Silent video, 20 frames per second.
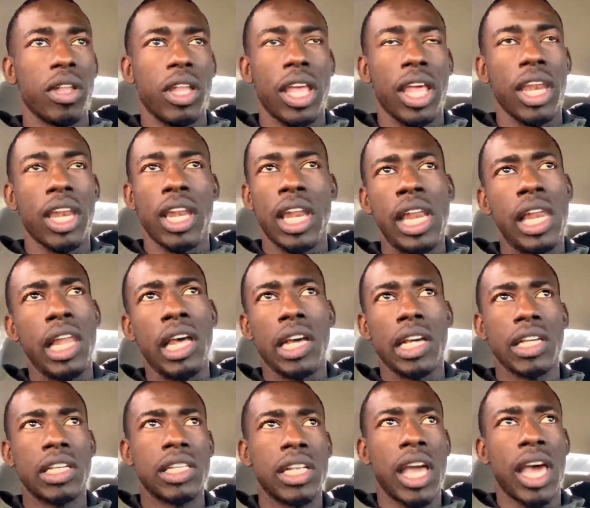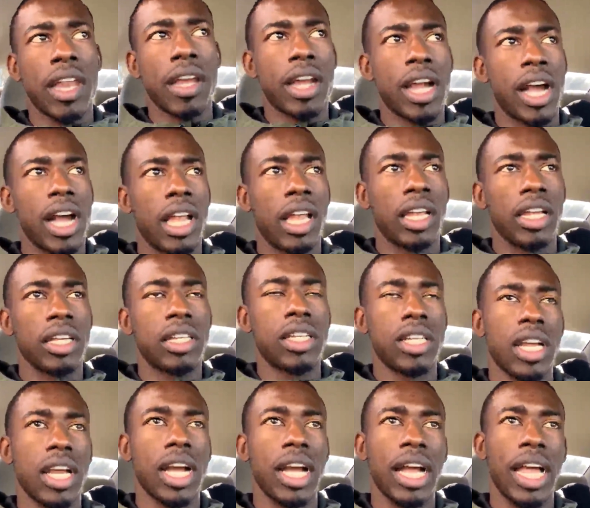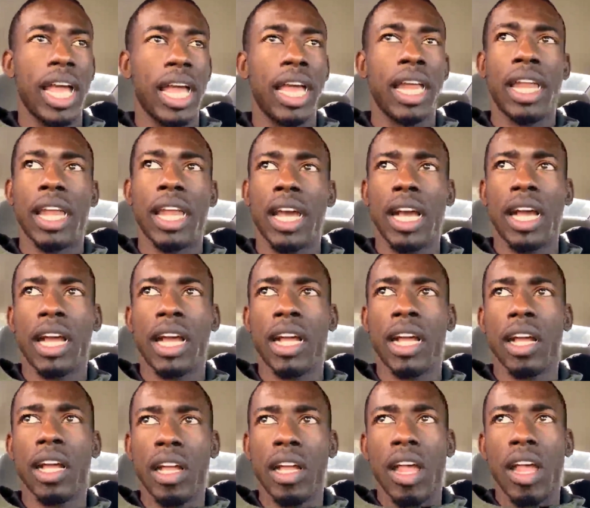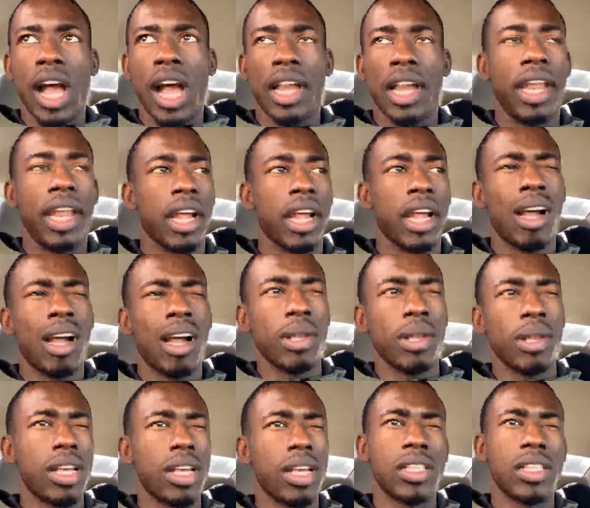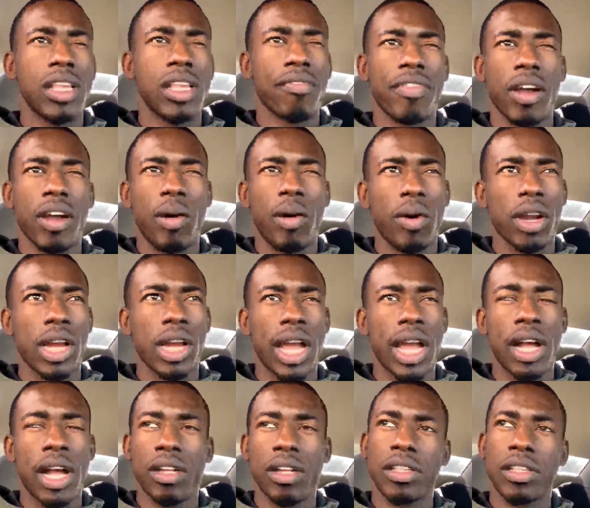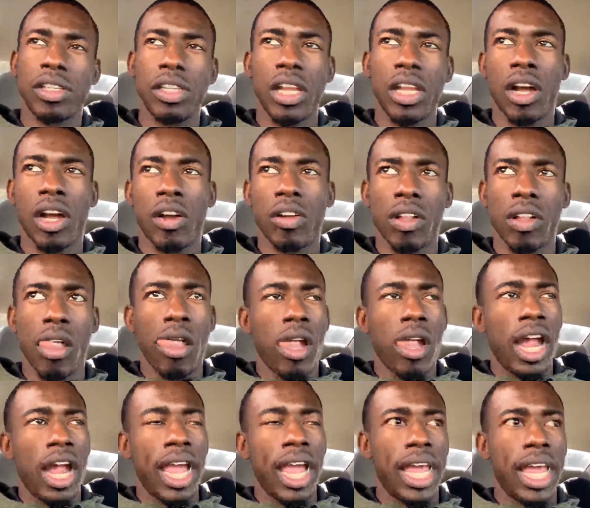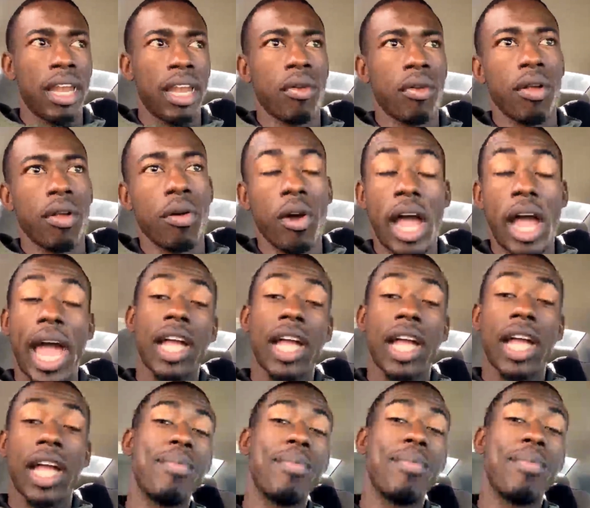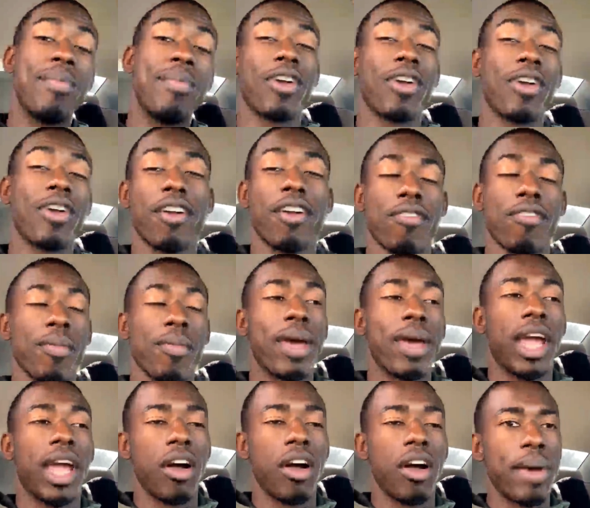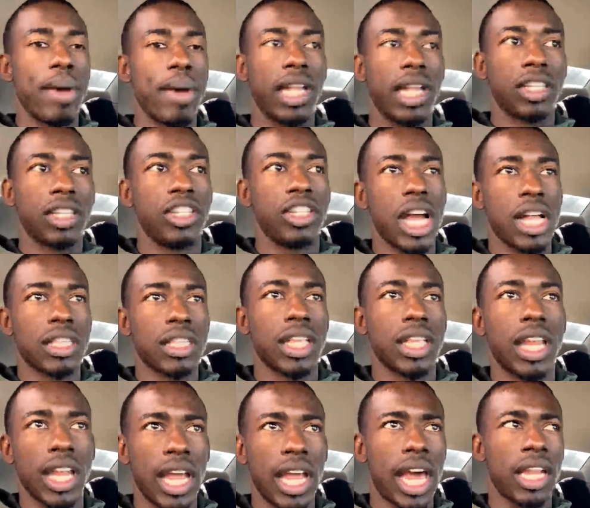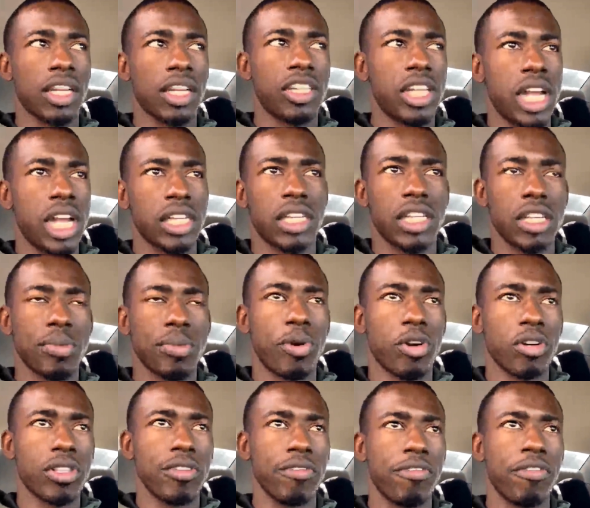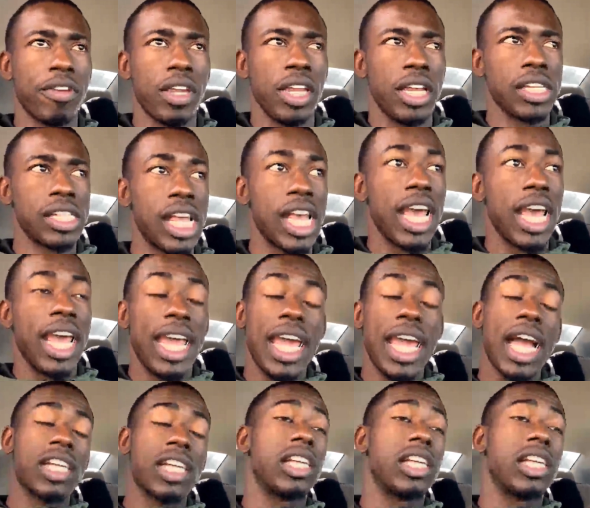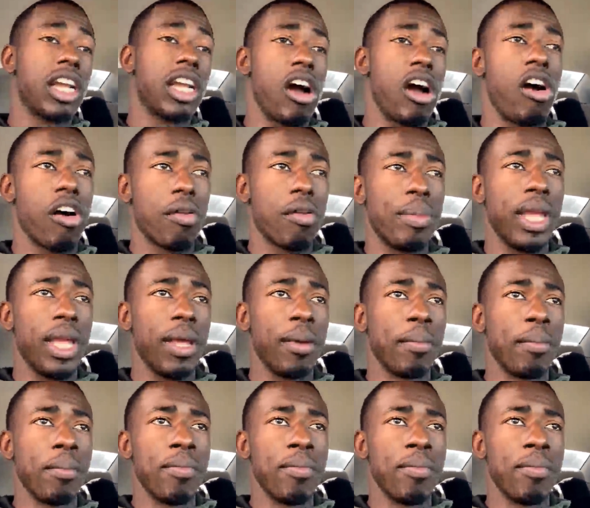get any looks out of college. And I did a couple of CFL workouts, you know, and actually my trainer from back home, Alex Johnson at Alex Johnson Sports and Fitness, he actually called me.